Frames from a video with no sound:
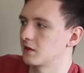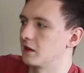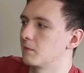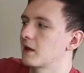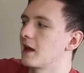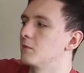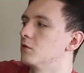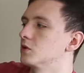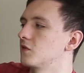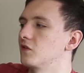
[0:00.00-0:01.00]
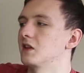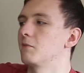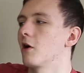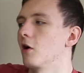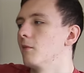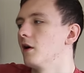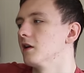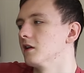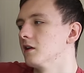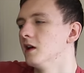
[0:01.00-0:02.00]
the cables for the power
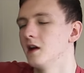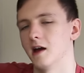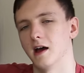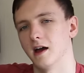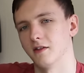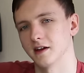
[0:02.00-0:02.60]
button and uh,